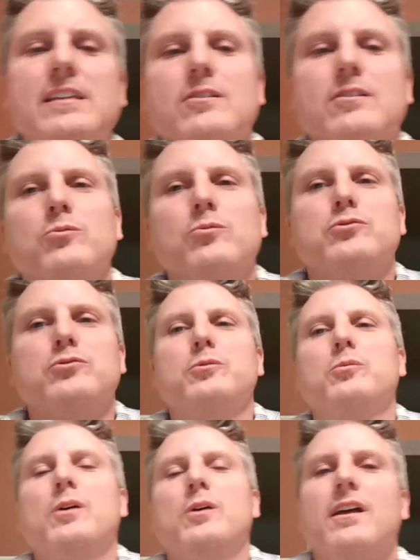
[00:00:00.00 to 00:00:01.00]
he's going
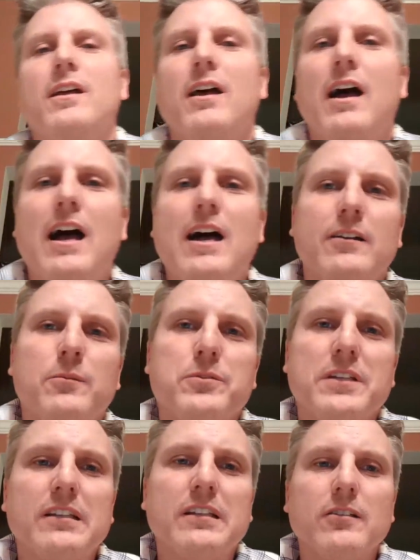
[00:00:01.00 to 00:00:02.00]
to
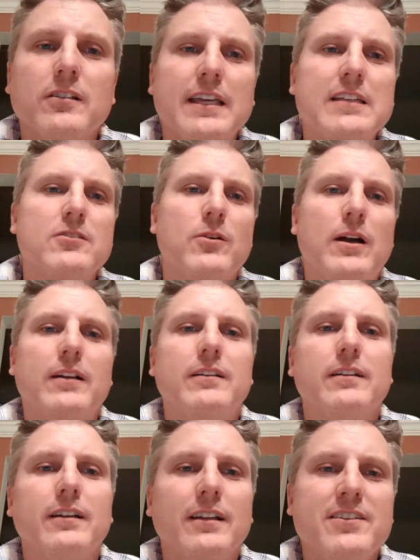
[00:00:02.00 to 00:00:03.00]
100% look into our
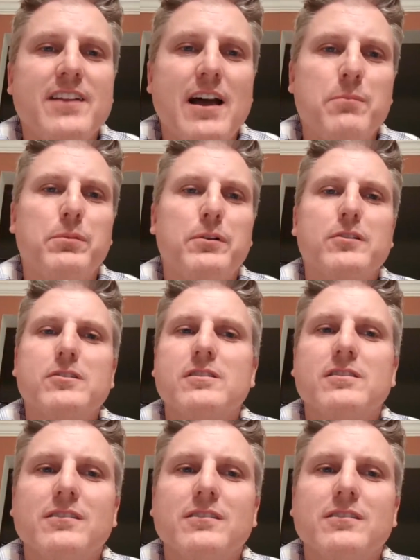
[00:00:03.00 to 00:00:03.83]
numbers.